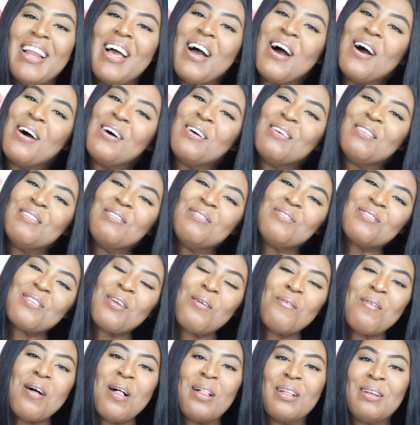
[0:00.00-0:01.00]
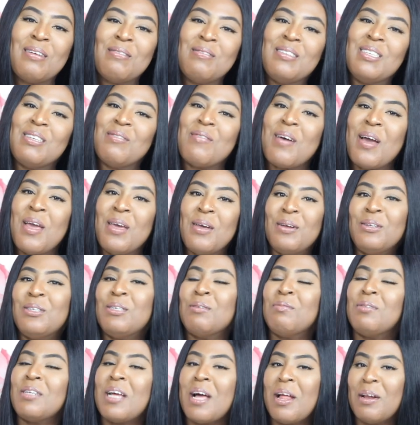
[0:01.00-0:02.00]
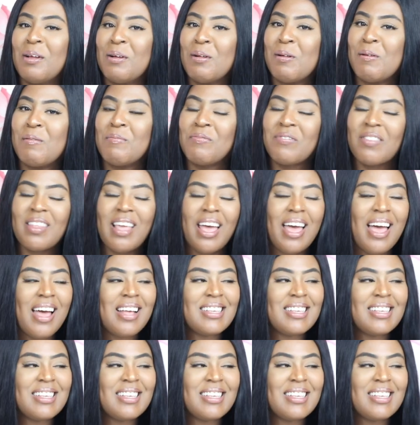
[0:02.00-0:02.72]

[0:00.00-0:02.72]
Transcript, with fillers: Hello, welcome to my YouTube channel.